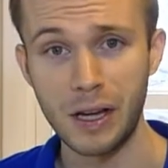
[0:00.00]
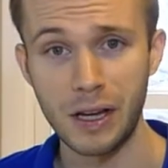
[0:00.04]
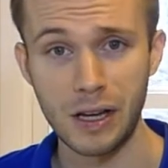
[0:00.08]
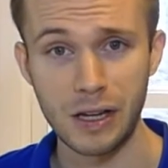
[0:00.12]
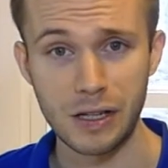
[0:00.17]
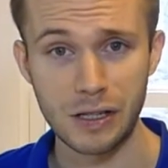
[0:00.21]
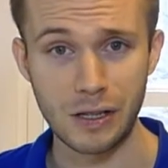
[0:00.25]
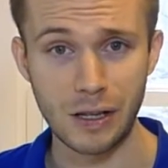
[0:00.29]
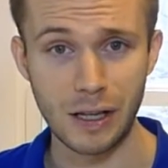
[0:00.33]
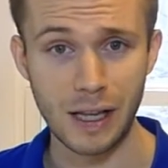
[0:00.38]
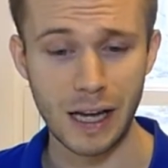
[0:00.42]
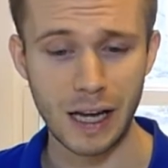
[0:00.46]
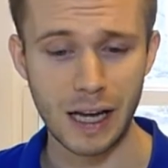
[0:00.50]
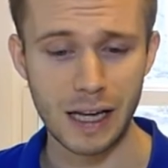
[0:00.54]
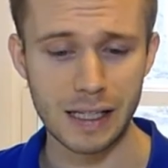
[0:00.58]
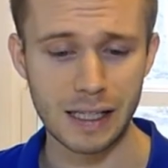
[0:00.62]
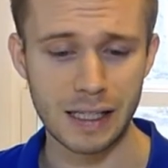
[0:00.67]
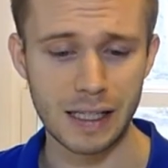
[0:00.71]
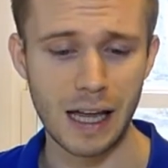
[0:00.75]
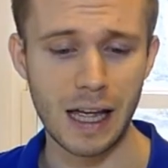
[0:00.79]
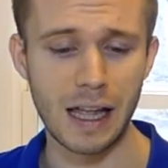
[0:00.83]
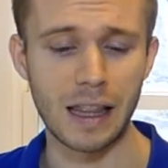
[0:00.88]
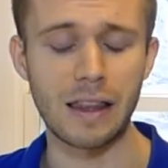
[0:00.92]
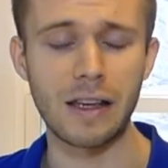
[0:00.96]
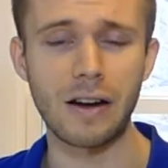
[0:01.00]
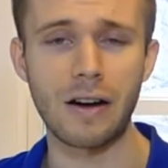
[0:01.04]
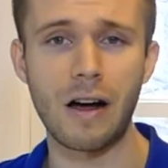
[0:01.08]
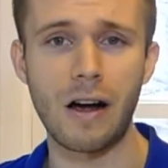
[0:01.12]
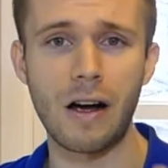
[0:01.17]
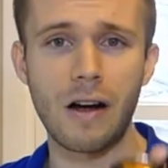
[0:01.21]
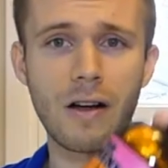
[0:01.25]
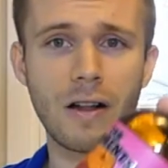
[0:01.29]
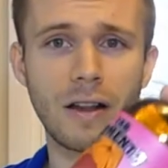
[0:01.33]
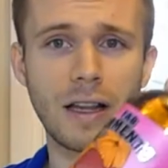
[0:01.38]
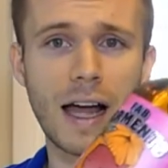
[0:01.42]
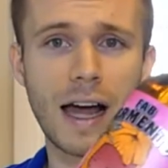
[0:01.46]
So like I said, there
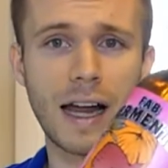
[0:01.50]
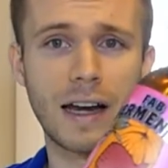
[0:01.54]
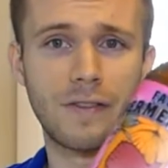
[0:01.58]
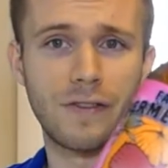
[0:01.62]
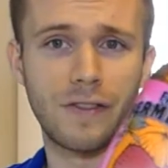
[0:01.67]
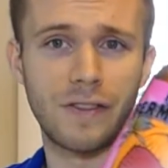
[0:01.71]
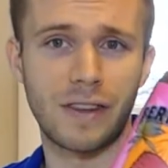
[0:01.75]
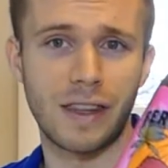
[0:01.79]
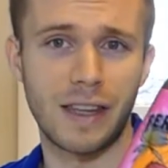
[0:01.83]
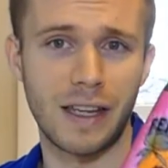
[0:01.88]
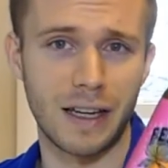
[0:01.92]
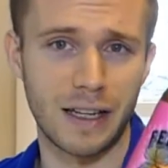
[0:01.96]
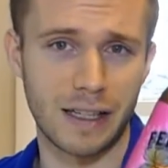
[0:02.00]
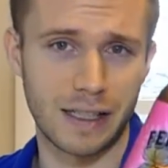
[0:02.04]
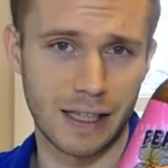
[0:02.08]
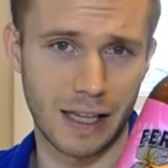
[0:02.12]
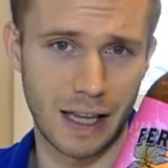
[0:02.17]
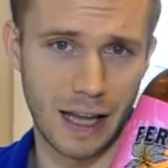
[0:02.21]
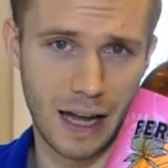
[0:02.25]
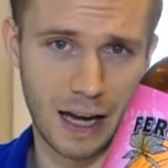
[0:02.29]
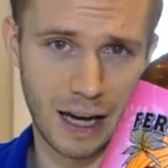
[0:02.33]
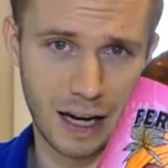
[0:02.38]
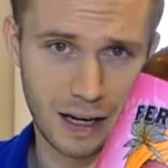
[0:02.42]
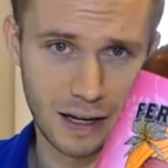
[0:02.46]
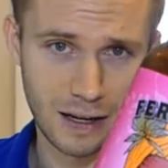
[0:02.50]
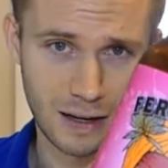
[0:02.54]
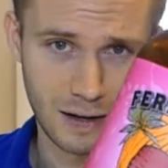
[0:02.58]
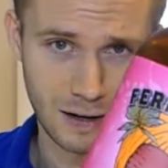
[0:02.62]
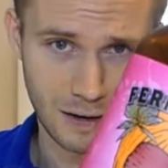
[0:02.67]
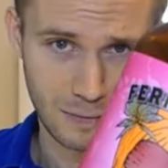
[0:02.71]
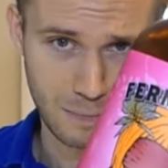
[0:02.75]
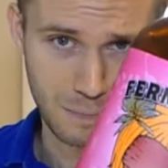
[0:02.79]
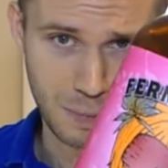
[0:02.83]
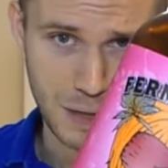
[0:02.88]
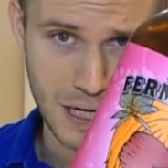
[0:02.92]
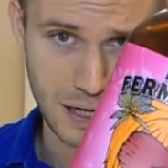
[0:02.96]
are a lot of things like
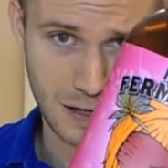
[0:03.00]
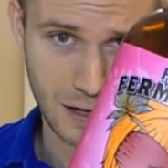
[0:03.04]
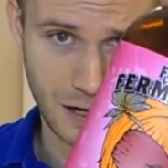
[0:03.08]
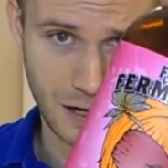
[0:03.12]
beet